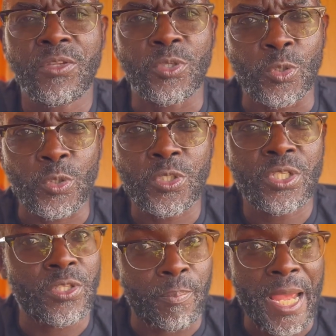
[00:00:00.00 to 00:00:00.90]
The good,
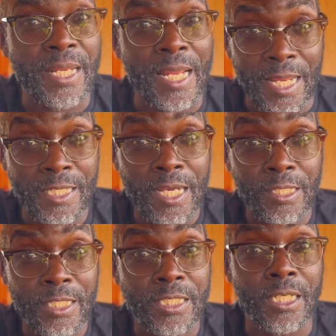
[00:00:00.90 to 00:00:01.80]
the bad, and the
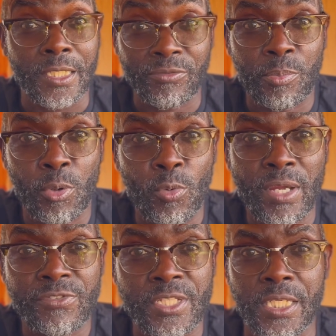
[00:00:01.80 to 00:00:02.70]
ugly at Liverpool
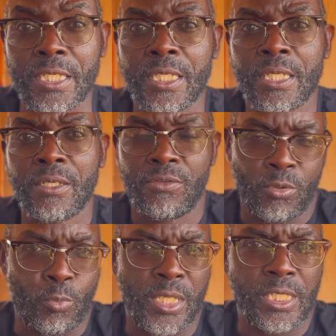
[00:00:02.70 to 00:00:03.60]
FC, the
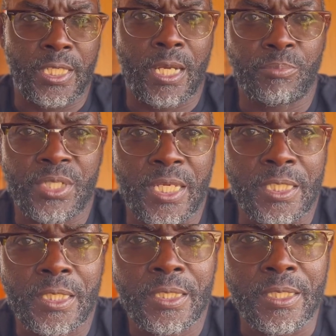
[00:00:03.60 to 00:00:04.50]
weekly update
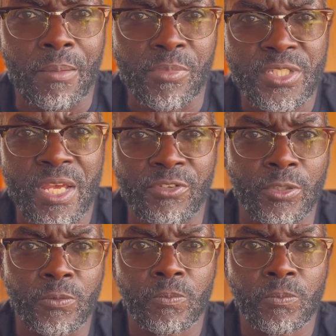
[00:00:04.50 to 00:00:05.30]
number 7.